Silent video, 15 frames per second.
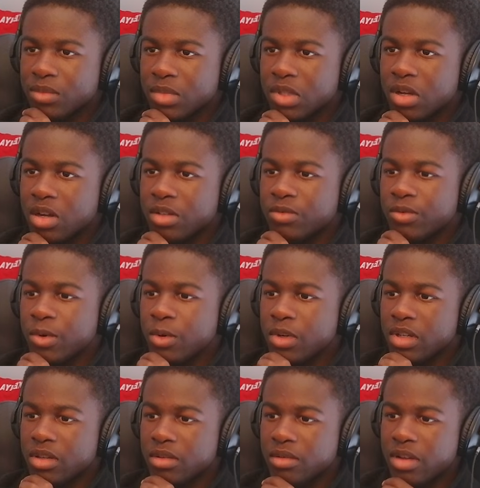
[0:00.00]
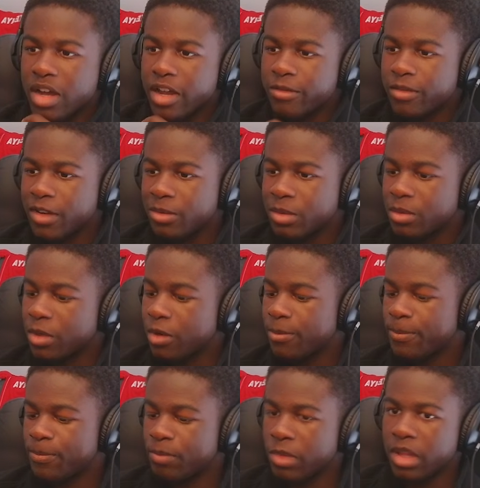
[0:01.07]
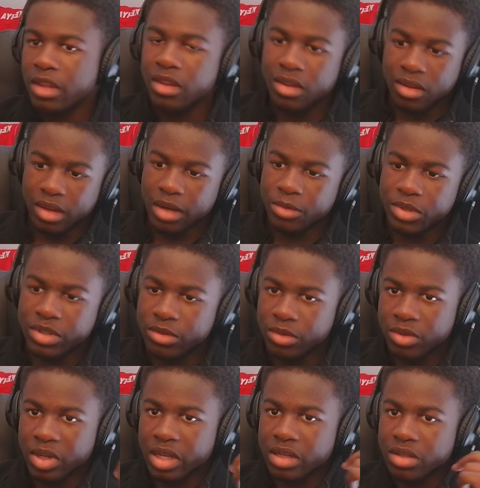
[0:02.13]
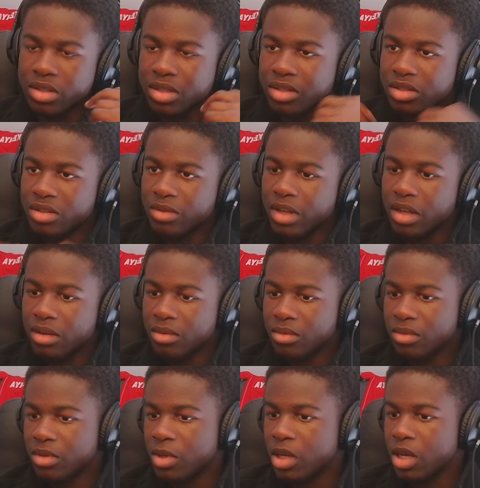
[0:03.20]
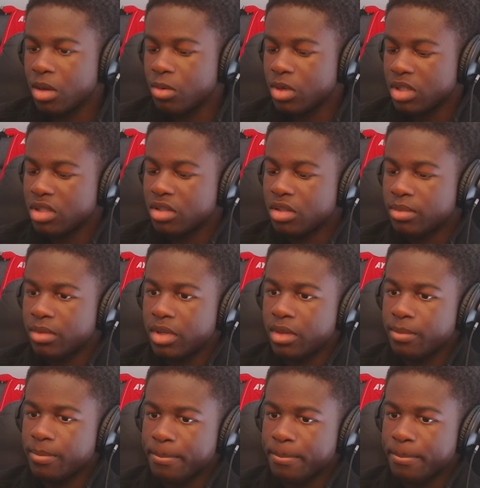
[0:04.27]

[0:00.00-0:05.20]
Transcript: Oh, he's roaring. And iframes. Anyways, you get the gist. You get how it works at this point.